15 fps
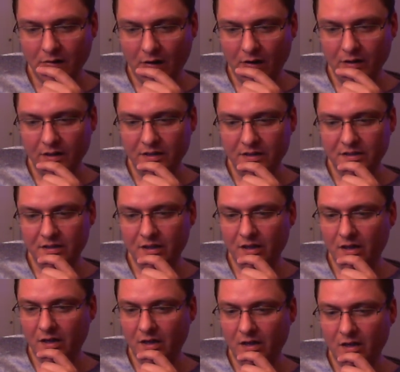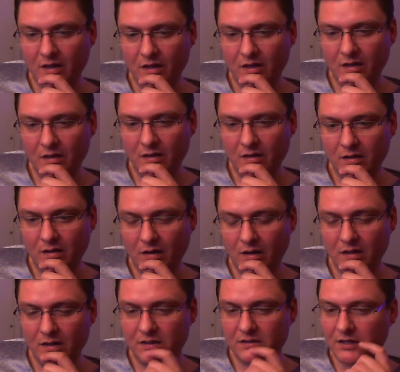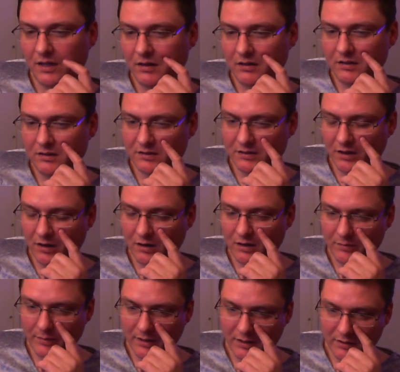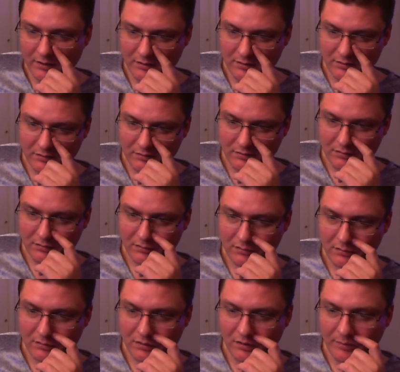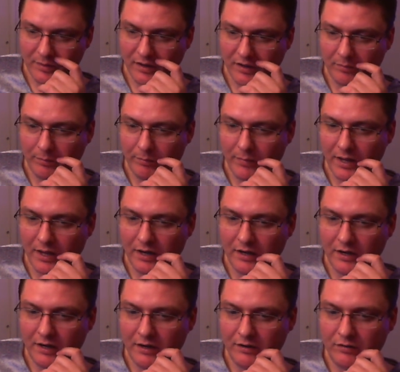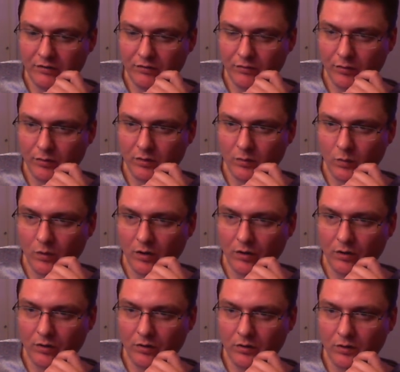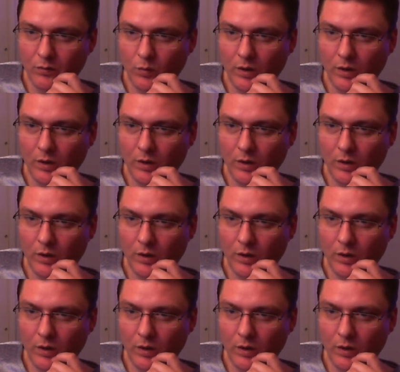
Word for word: All this uh, all this all this talk about about men need to rule the world, or